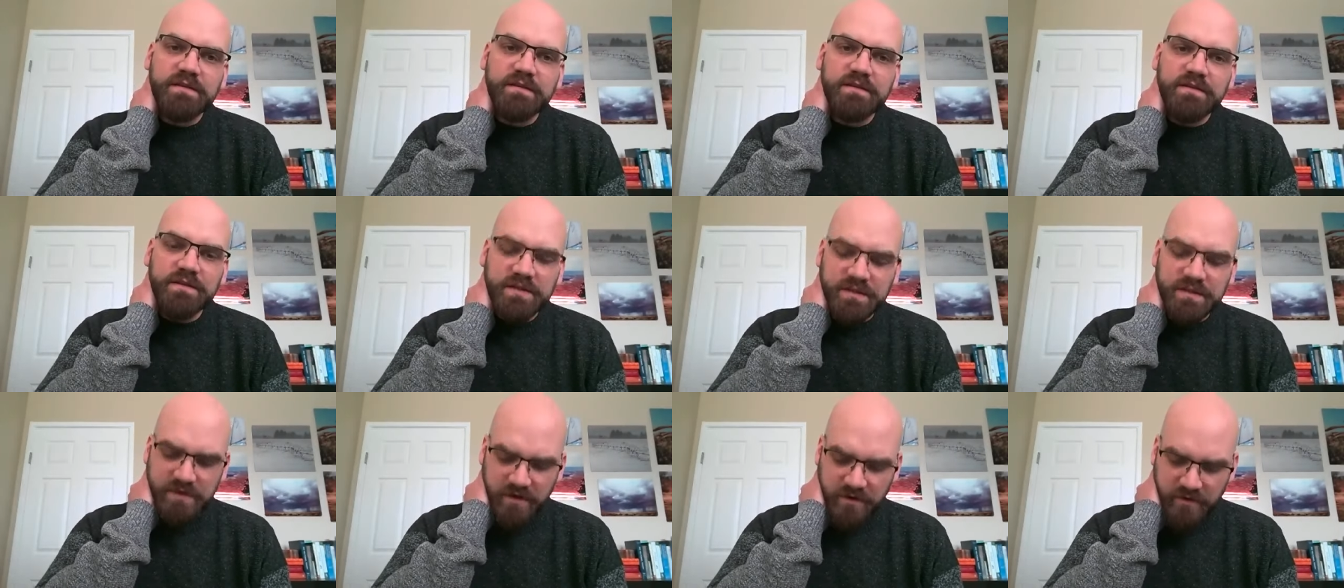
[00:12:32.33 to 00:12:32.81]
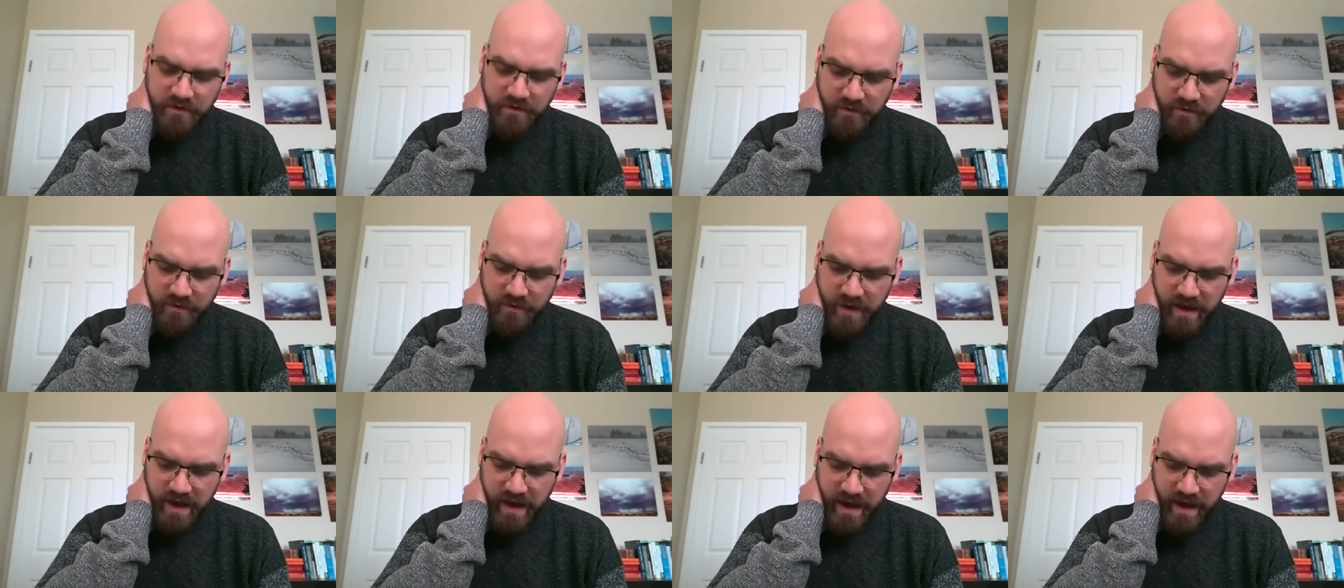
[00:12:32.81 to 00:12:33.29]

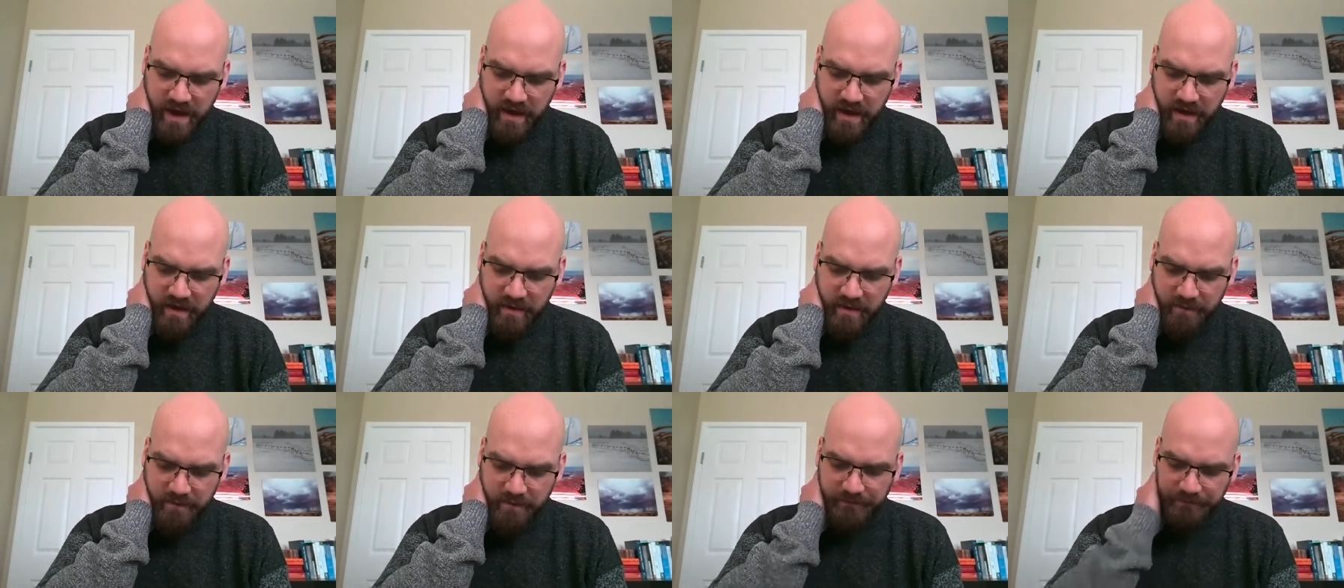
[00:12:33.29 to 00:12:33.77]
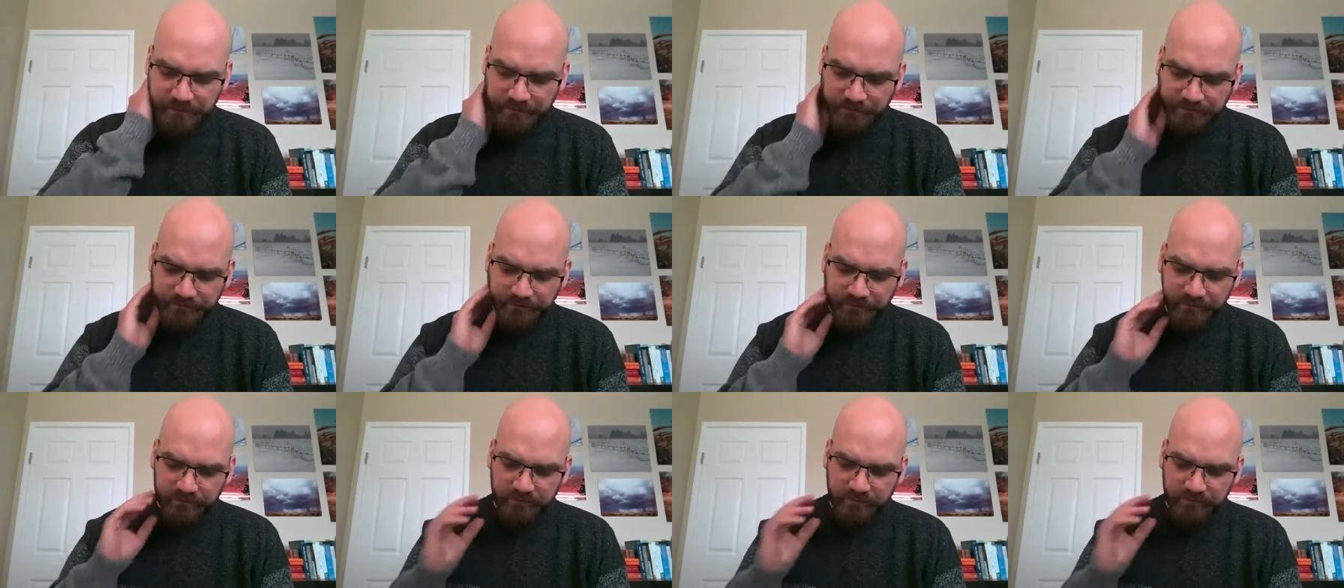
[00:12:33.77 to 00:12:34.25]
So, um,
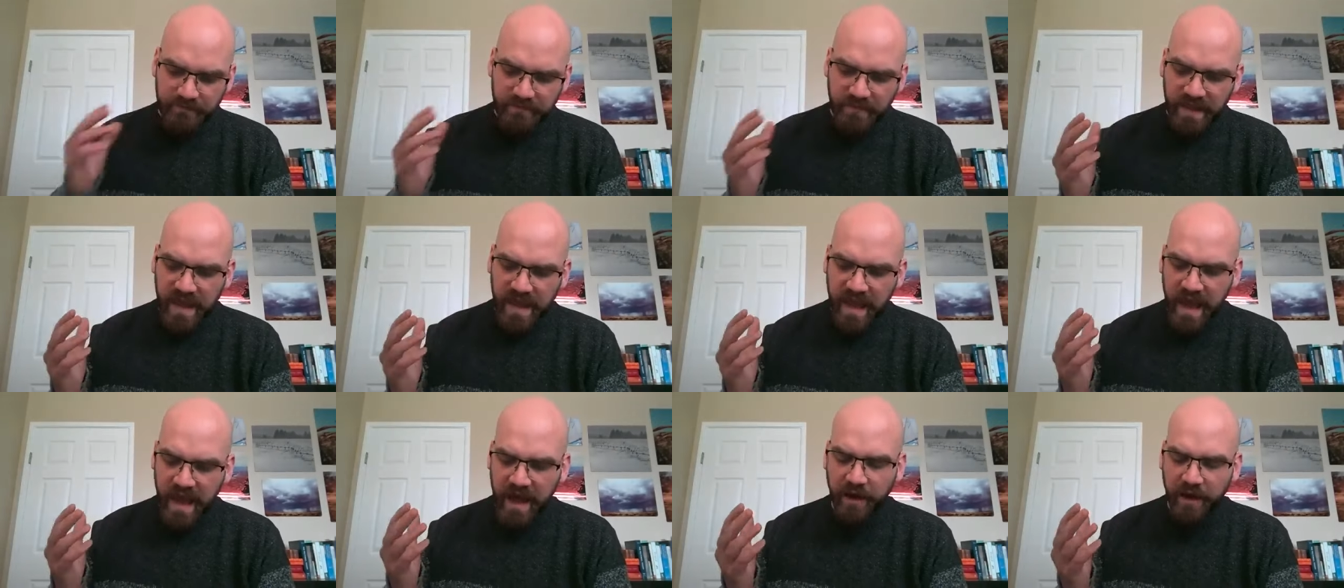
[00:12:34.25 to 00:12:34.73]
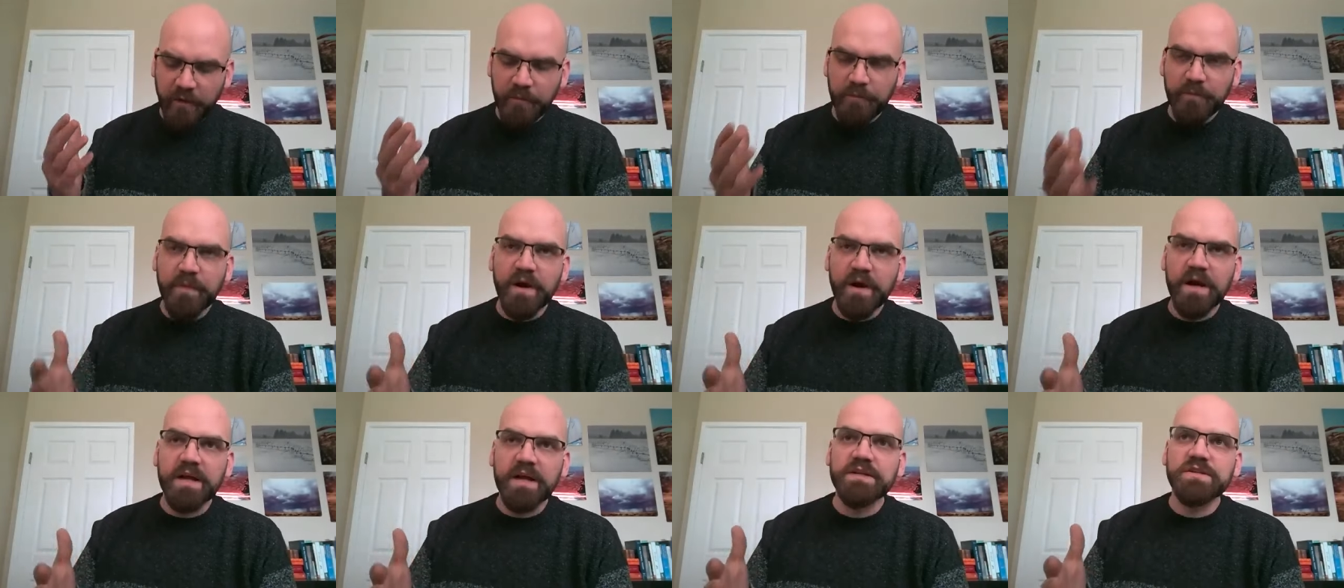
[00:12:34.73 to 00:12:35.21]
how
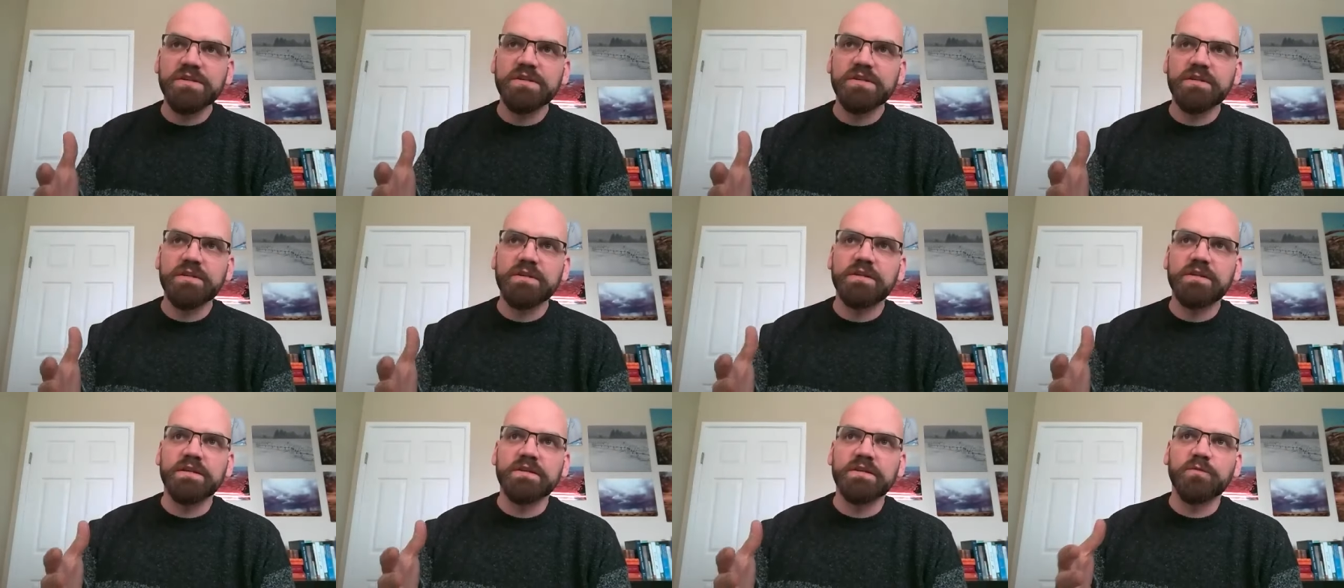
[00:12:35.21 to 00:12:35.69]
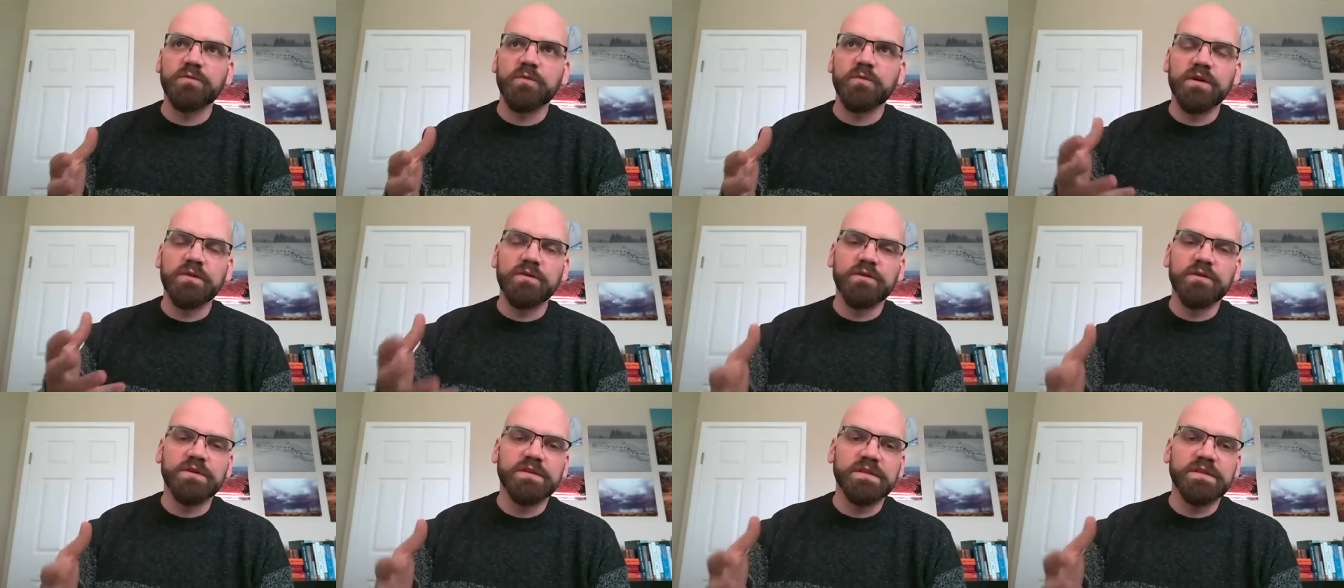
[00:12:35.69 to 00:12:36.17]
much does what
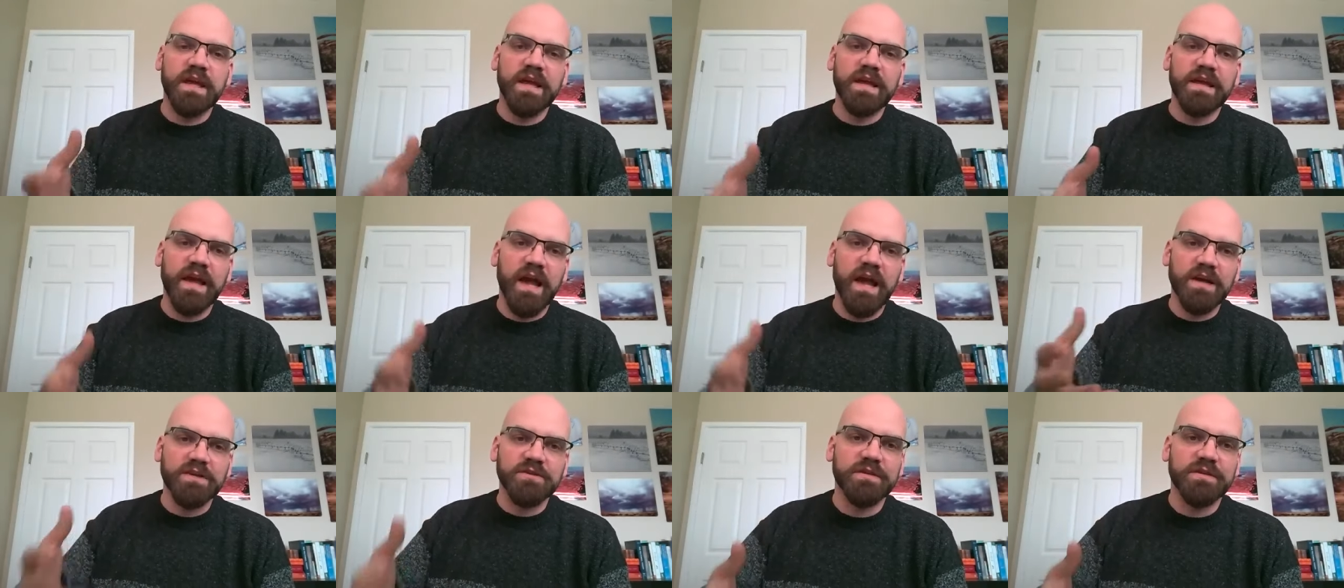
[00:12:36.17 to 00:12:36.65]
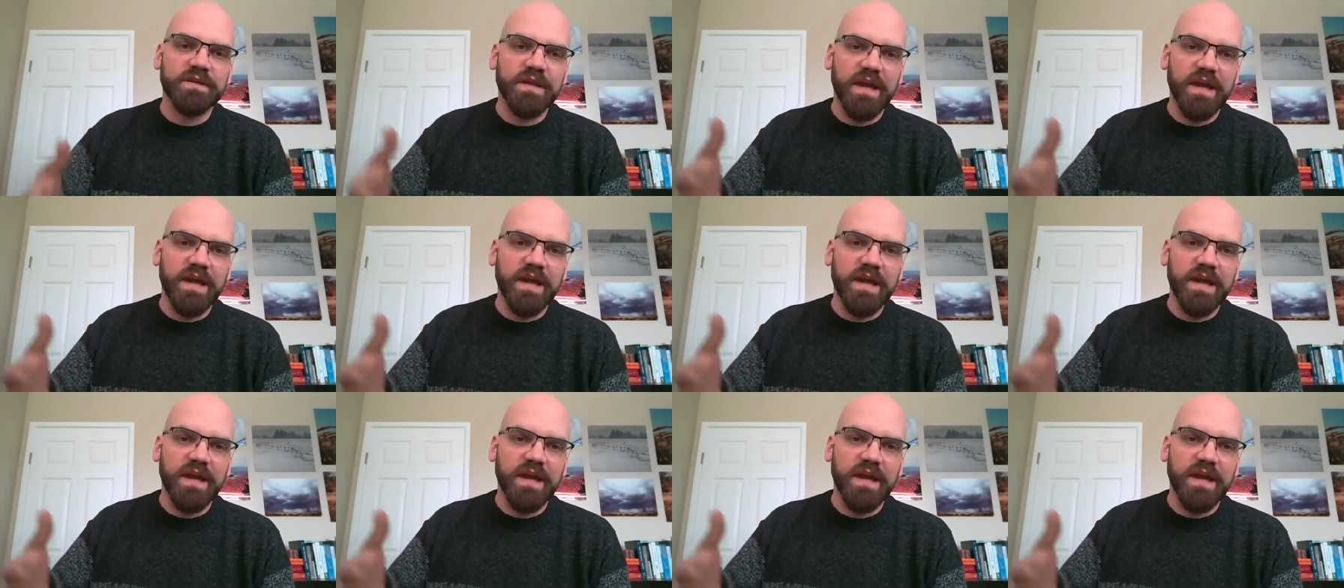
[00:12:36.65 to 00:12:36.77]
you're saying actually